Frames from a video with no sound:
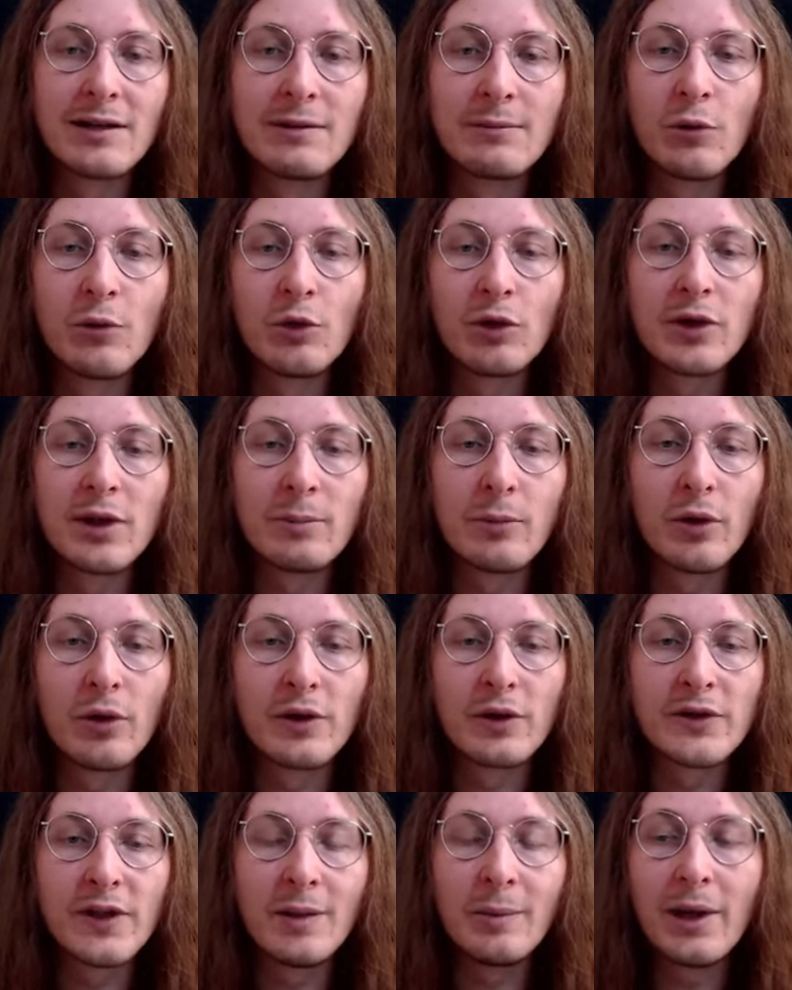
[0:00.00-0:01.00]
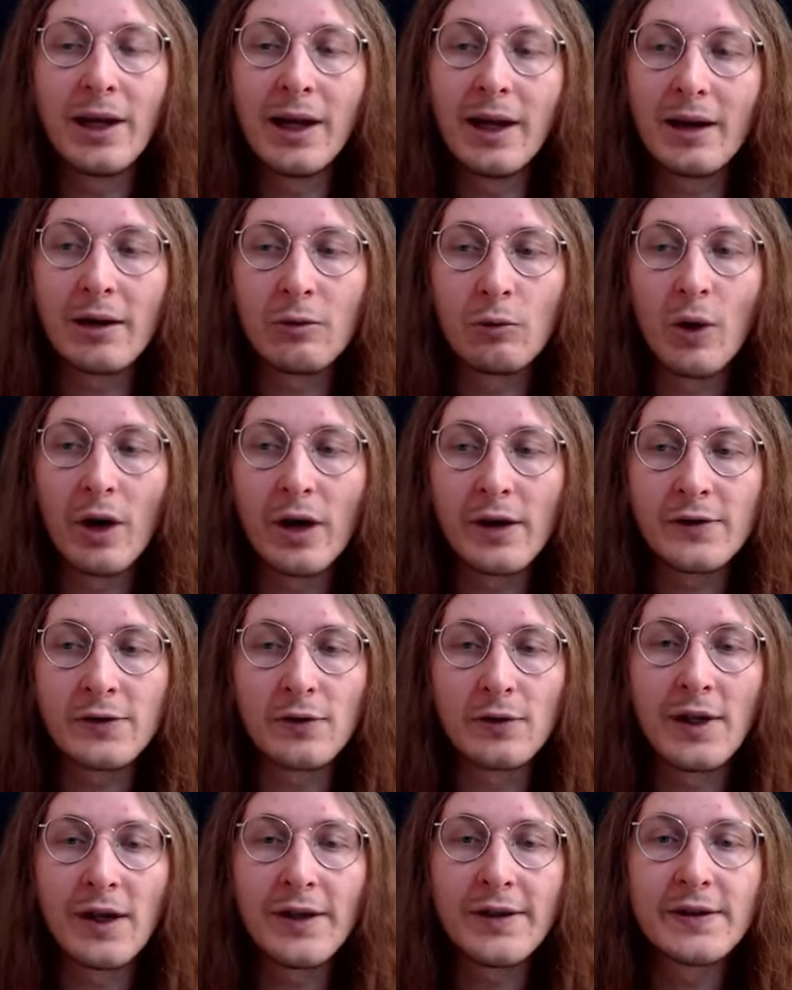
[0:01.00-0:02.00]
multiple similar ones to
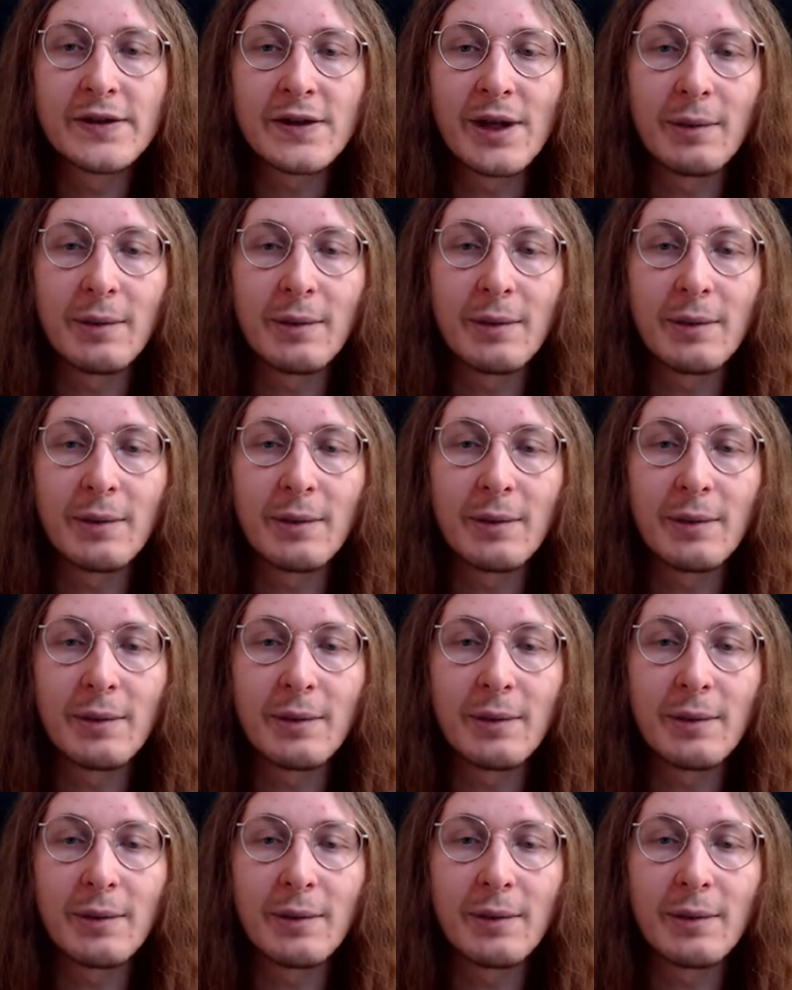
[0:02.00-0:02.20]
this.